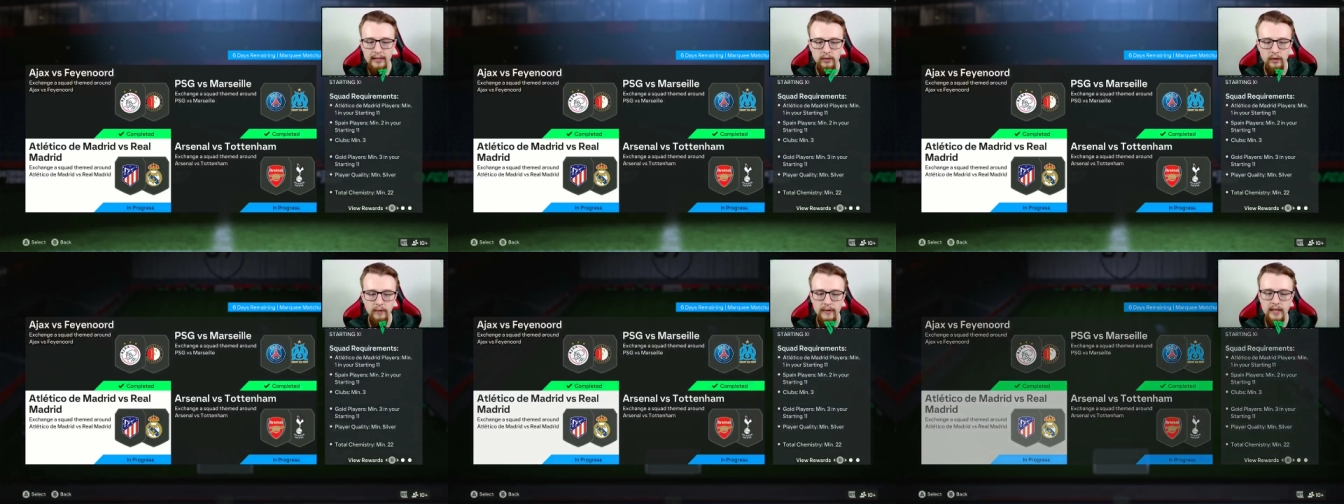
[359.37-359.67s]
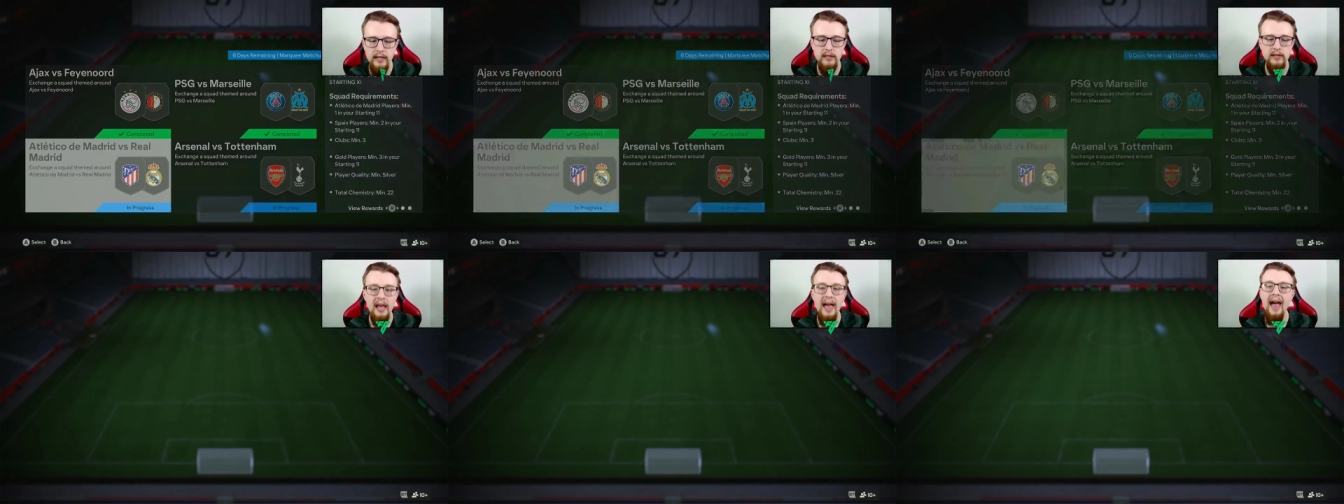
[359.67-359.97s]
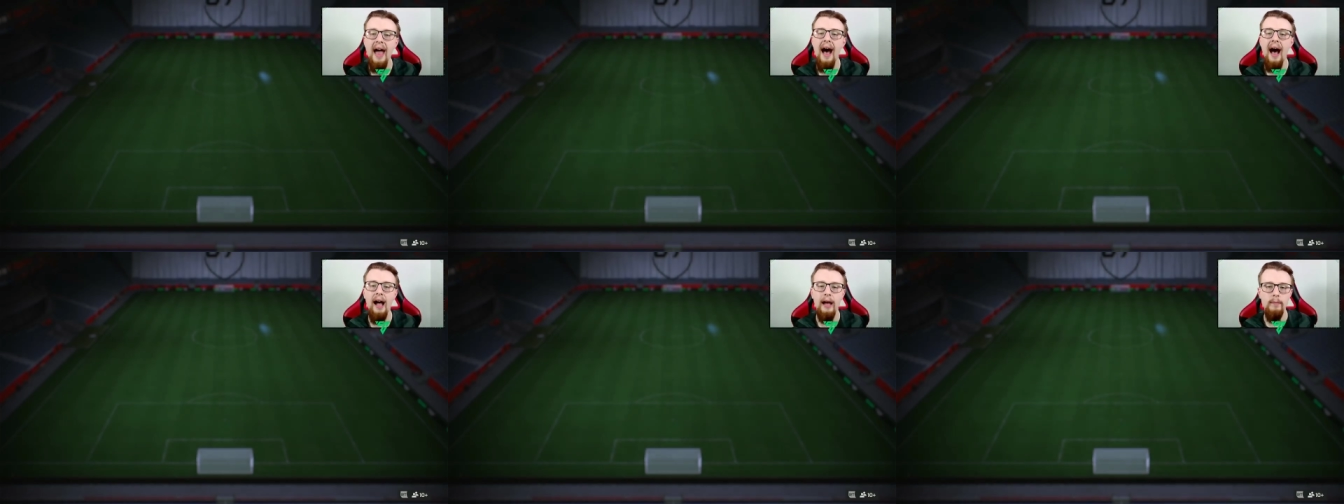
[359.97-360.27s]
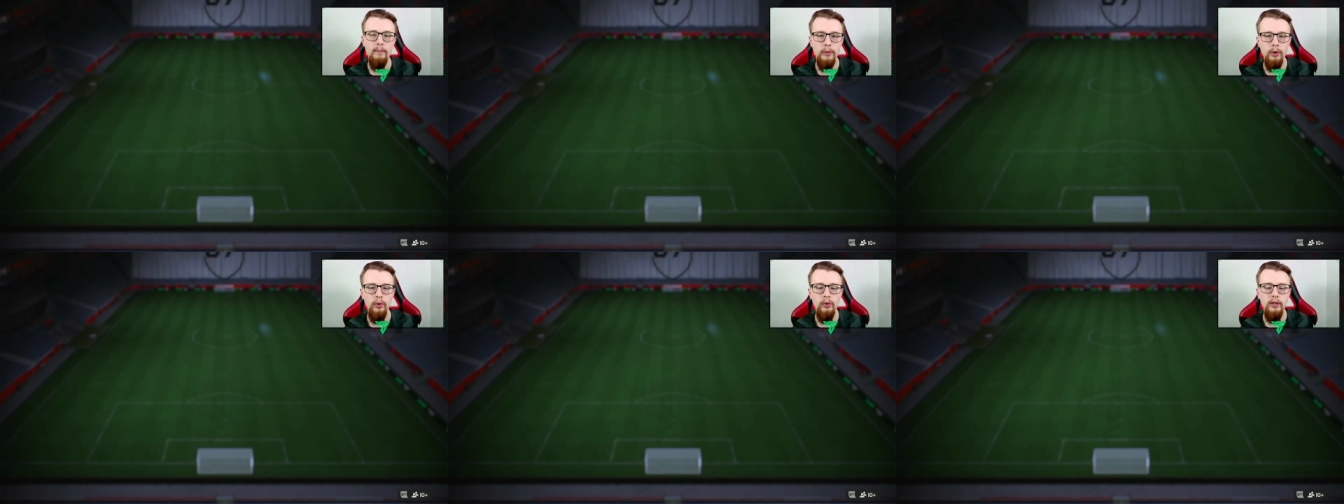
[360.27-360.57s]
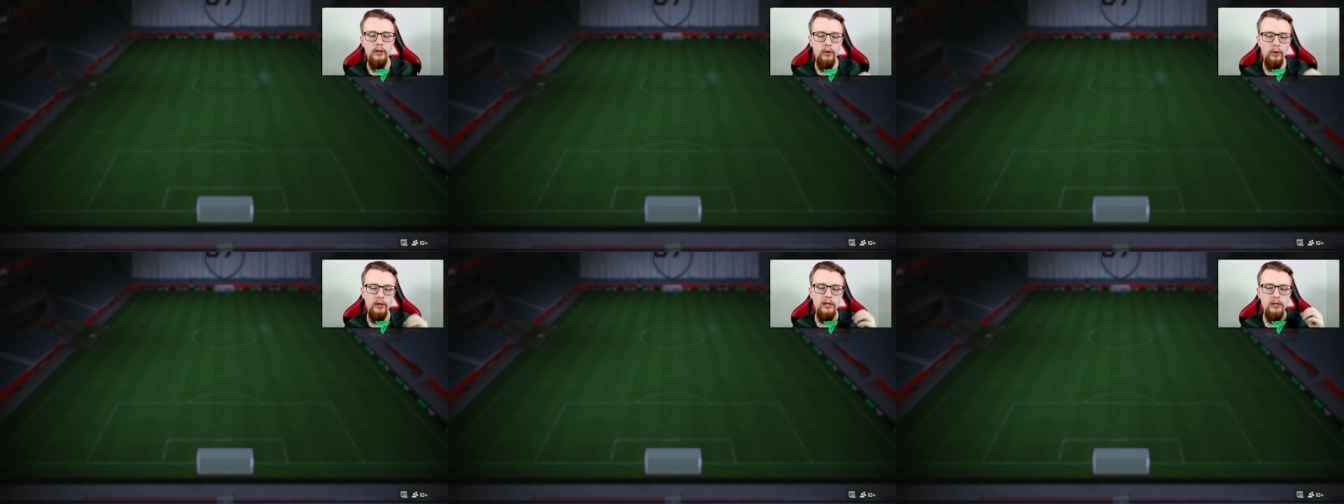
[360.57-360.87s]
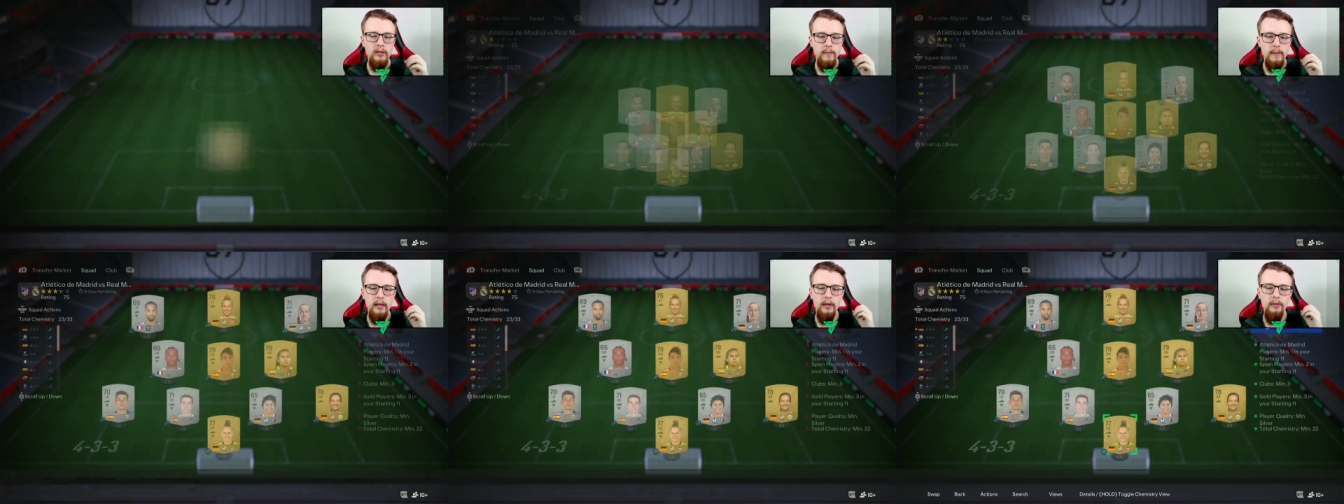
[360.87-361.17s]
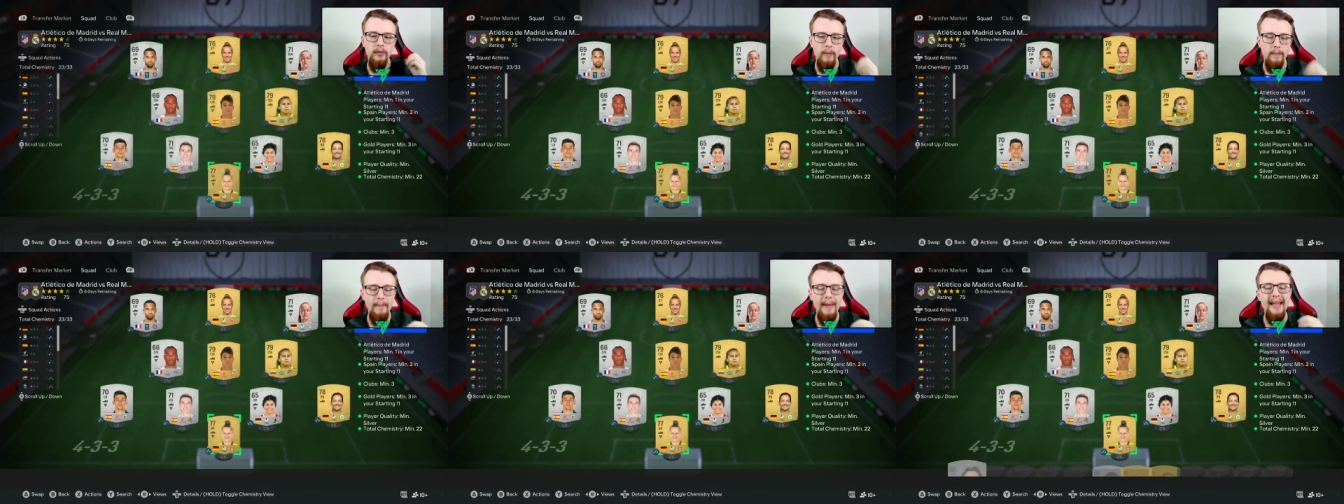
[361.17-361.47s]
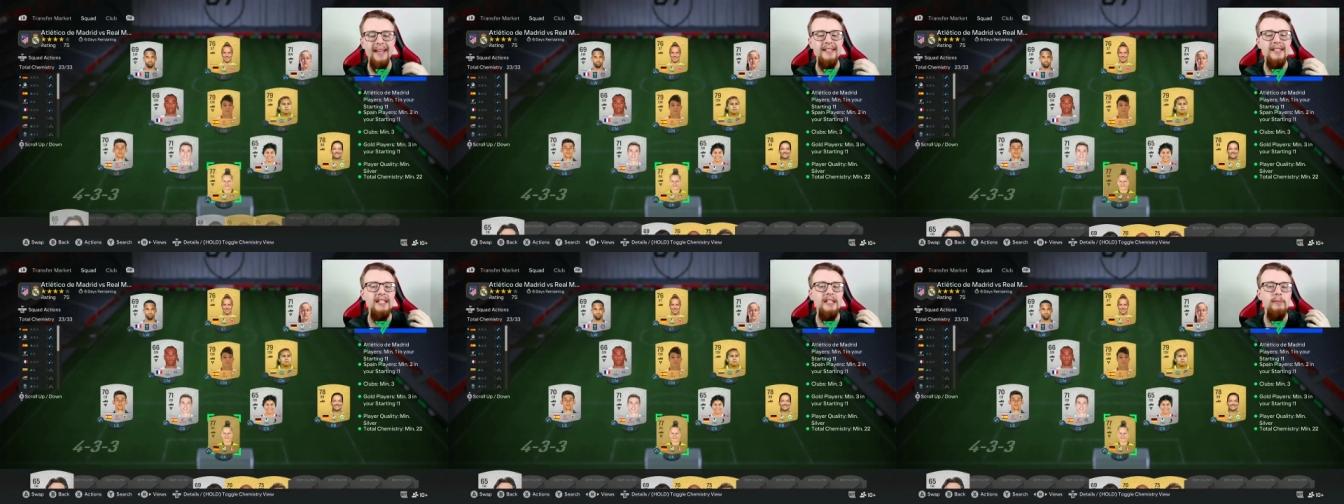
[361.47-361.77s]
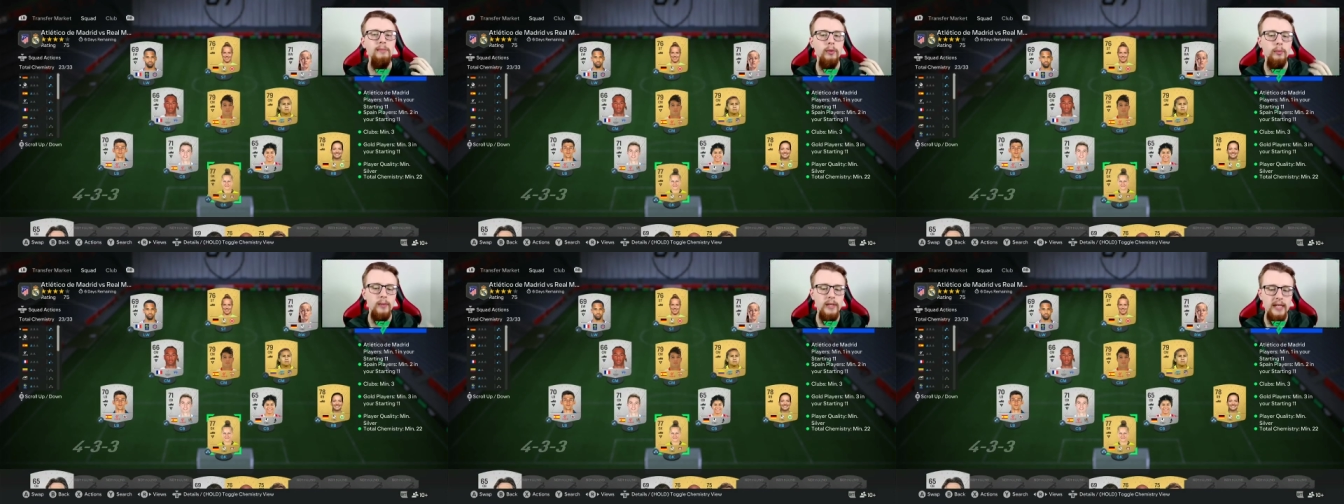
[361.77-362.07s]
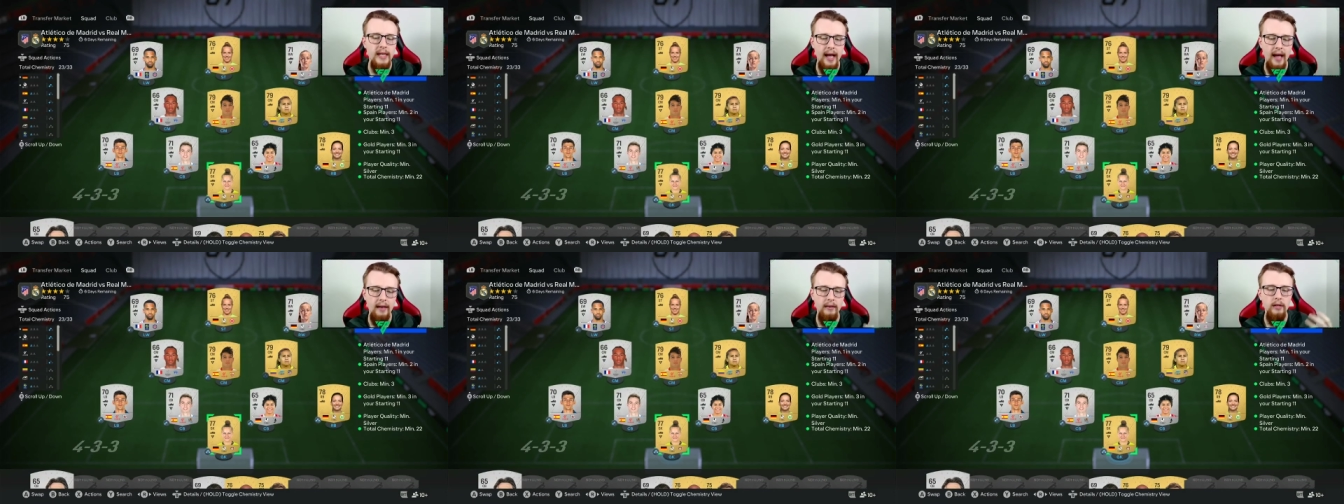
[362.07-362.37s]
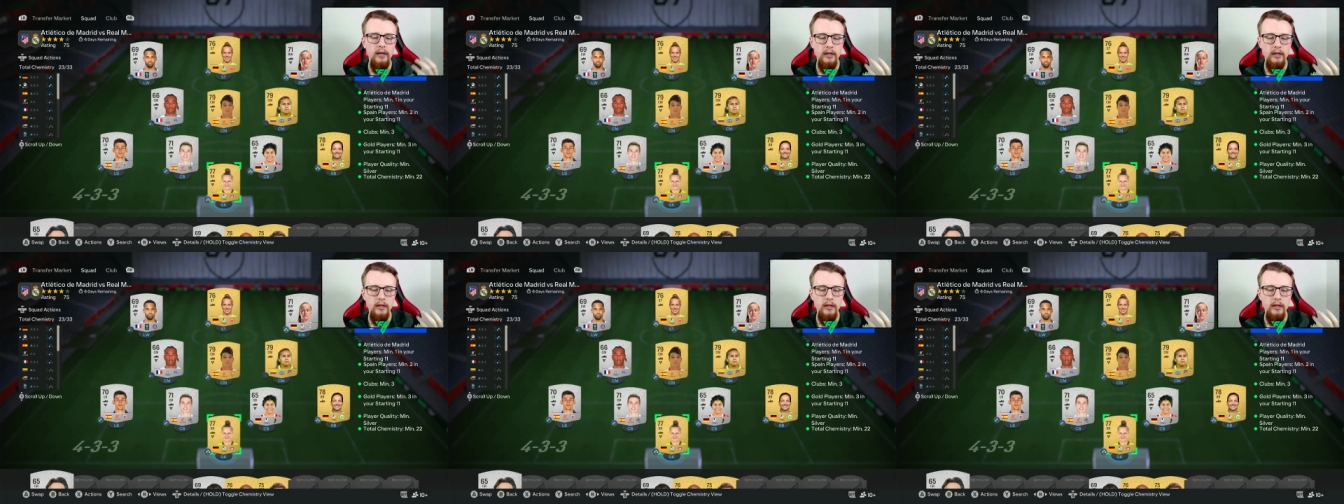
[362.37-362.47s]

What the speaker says: on this. I'm purely looking to build the best team that we can